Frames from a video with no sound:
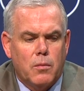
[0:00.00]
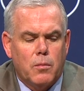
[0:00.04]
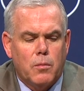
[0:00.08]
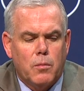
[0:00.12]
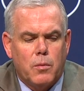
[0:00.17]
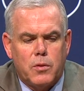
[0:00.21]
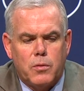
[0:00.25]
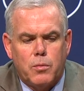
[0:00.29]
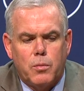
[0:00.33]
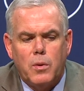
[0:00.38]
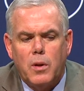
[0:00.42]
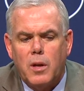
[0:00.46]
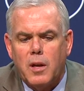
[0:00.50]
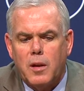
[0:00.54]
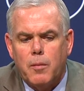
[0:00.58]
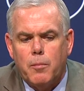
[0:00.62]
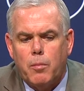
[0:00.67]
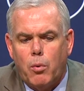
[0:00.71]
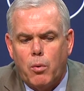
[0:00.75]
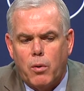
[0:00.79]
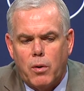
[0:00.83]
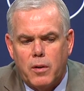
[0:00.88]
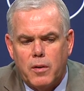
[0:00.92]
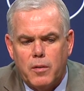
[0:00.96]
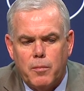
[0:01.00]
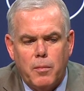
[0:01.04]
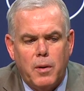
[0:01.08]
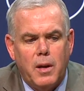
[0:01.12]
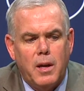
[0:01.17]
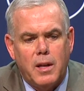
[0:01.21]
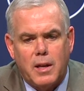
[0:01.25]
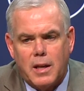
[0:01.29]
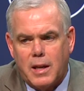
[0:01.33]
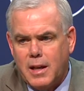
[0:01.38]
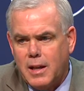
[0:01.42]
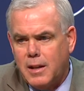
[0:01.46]
was really important to
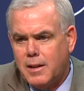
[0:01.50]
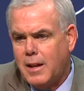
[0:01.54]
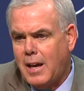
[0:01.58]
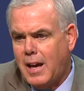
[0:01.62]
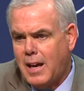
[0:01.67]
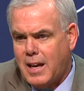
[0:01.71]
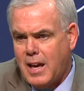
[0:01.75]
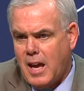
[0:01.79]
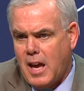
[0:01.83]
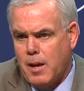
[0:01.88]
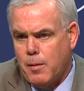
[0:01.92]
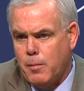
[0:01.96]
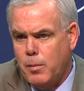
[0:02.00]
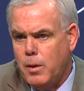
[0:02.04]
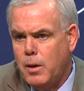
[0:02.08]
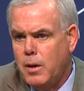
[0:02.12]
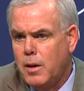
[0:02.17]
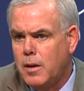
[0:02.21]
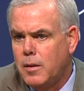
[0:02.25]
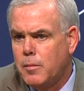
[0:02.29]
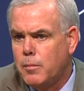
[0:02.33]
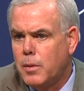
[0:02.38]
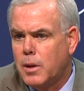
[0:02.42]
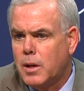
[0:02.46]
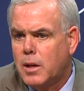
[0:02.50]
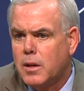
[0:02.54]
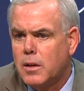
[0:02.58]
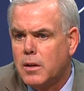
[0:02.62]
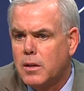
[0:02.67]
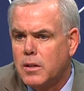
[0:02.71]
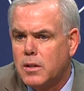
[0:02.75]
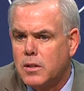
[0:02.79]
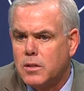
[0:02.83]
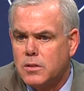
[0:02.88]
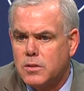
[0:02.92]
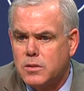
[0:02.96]
me to get that game in
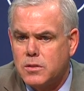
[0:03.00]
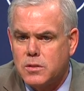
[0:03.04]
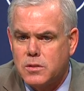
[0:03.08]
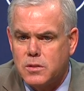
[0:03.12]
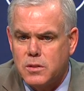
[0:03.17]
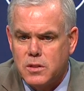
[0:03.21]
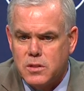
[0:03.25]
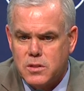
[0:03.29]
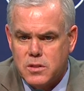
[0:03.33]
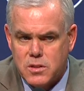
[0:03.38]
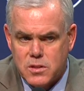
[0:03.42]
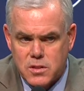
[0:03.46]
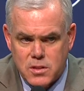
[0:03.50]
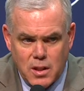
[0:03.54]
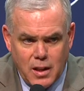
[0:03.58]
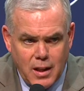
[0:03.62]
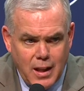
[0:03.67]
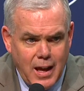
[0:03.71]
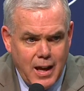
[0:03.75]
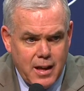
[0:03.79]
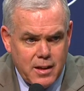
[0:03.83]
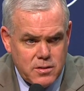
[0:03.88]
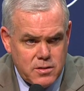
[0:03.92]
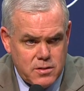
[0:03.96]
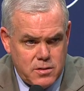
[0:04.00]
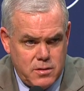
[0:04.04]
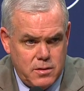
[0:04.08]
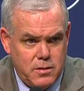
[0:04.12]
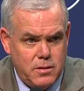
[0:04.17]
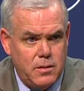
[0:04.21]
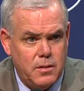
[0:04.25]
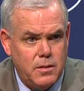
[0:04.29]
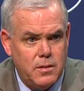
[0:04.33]
because this is the last